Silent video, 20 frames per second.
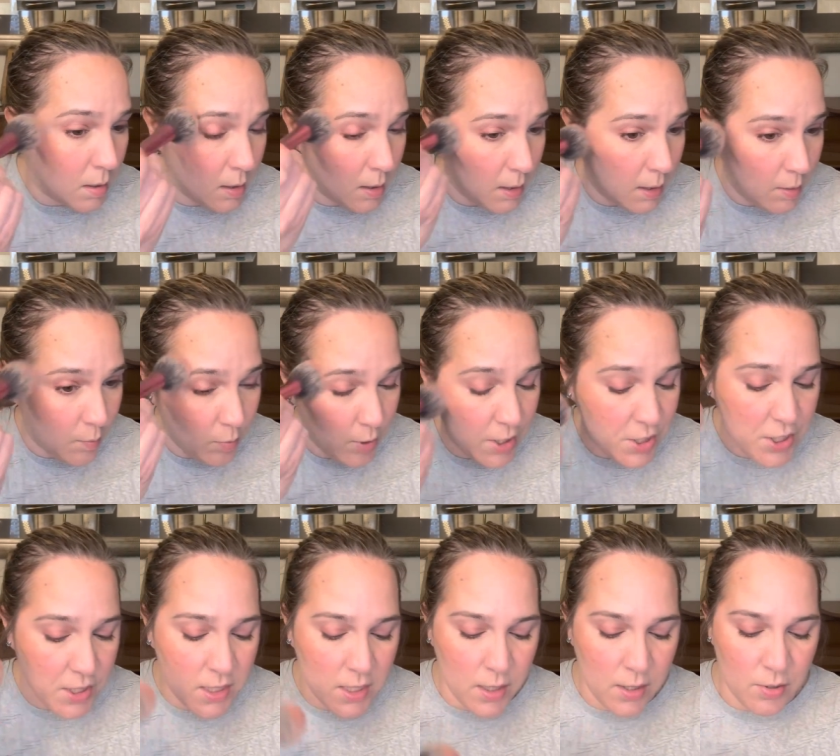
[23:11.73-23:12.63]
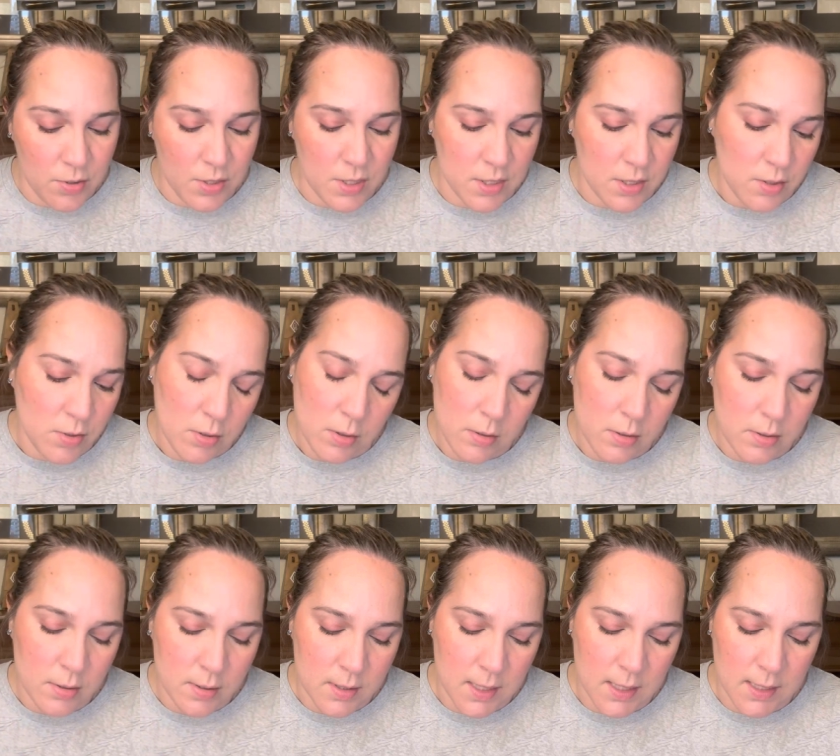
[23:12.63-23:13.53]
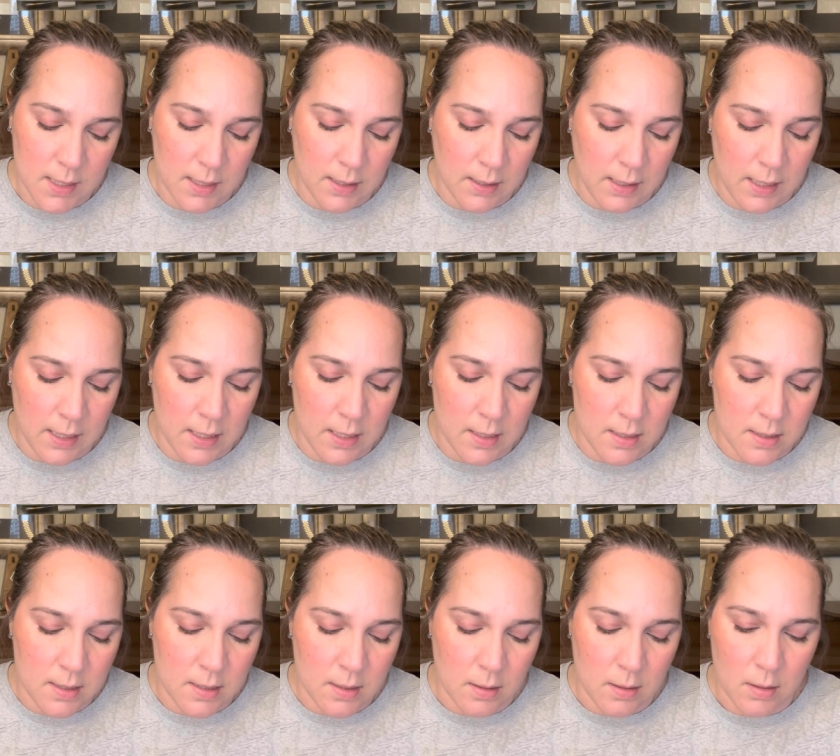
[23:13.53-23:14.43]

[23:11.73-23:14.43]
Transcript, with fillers: in Project ten Uses, or technically is.